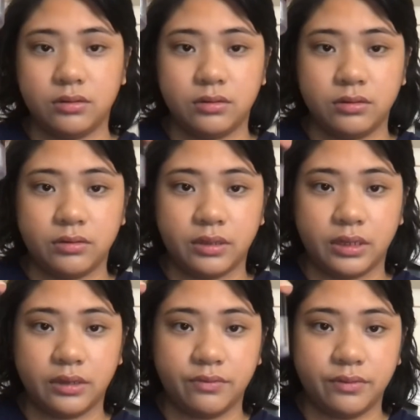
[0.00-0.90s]
So I
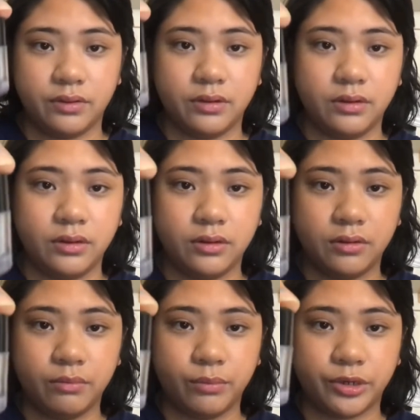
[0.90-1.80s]
have
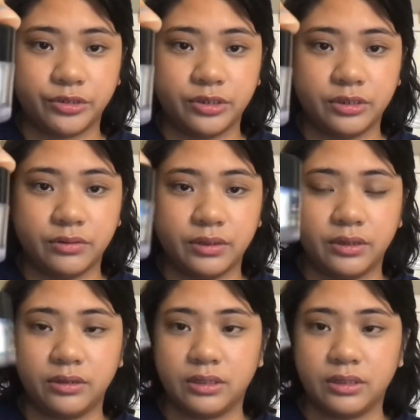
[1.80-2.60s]
March right there at the